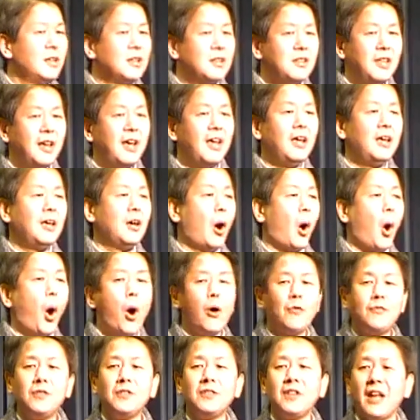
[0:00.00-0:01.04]
they
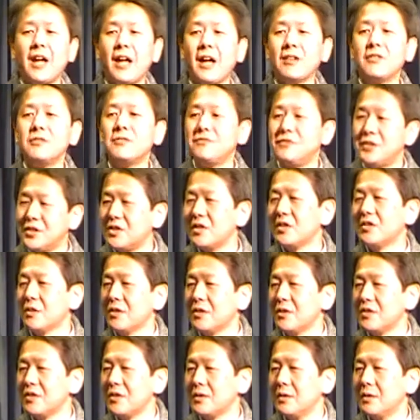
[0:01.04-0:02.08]
often had
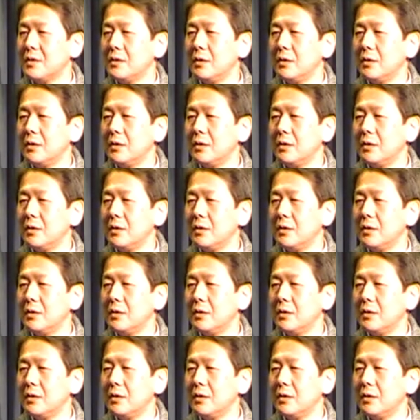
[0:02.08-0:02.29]
visitors.